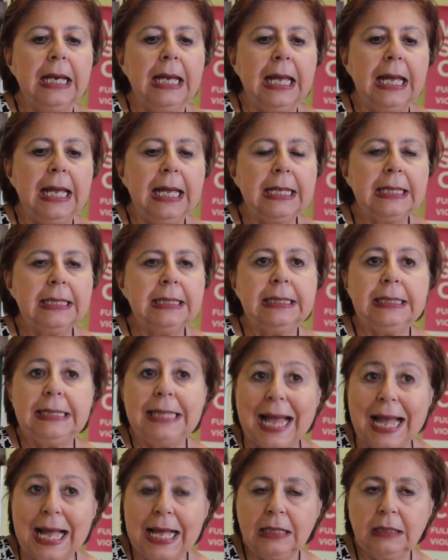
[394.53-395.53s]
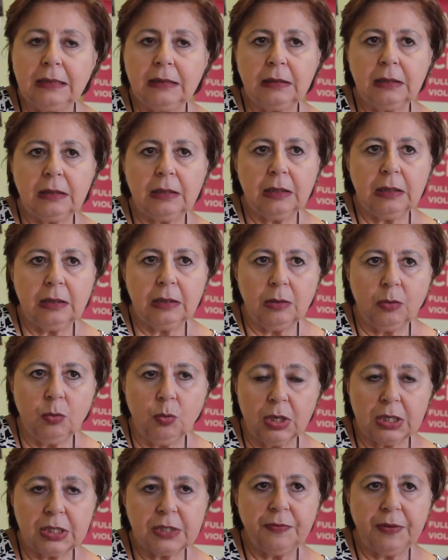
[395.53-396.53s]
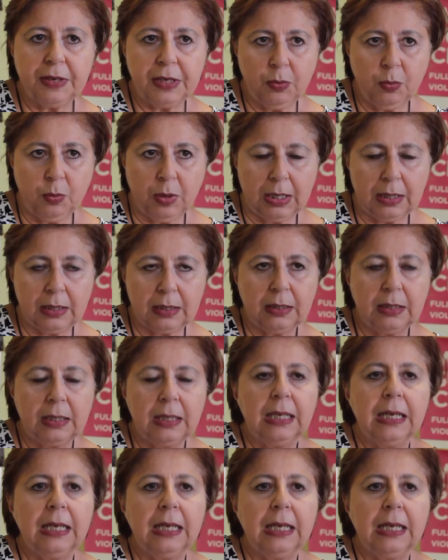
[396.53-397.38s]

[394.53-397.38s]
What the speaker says: and that works very well.